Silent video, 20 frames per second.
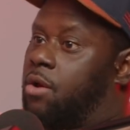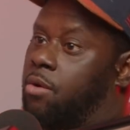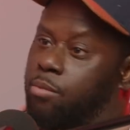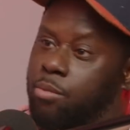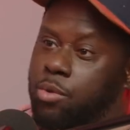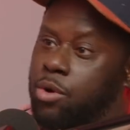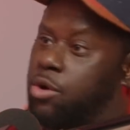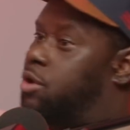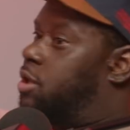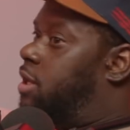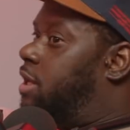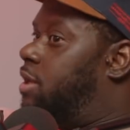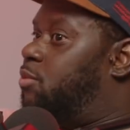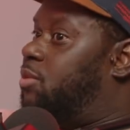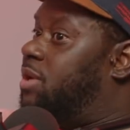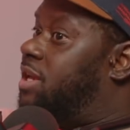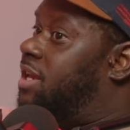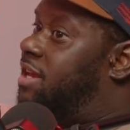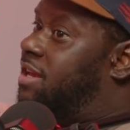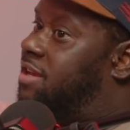Murder and with
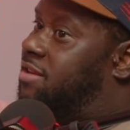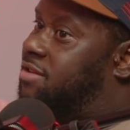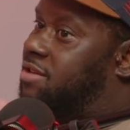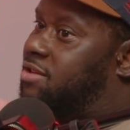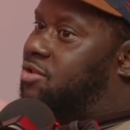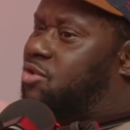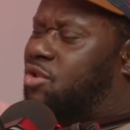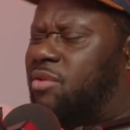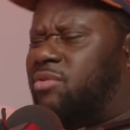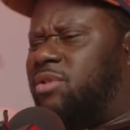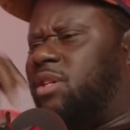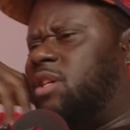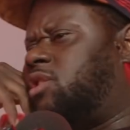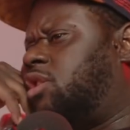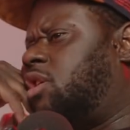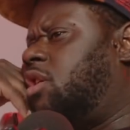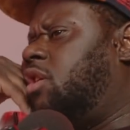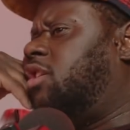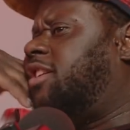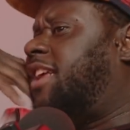easy. So was, it's
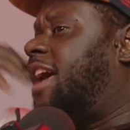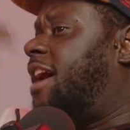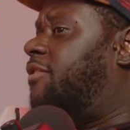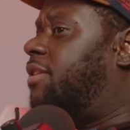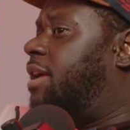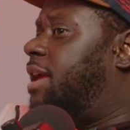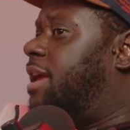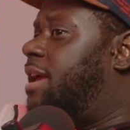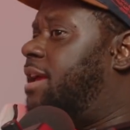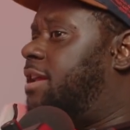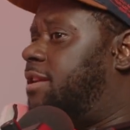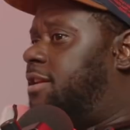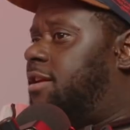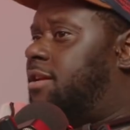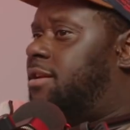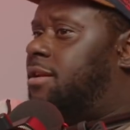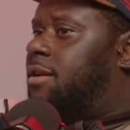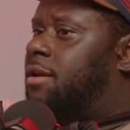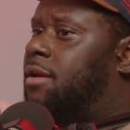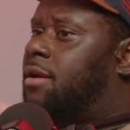good to have an ending.